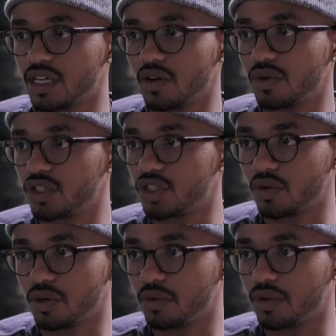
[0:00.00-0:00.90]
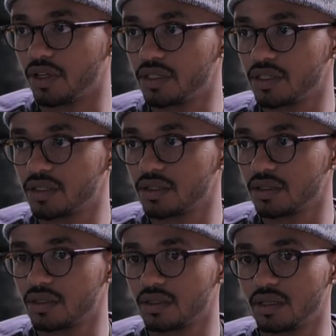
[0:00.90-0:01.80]
I don't want to show anyone this,
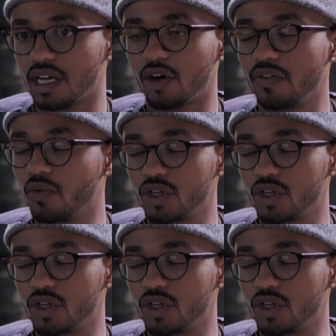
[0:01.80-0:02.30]
and I don't even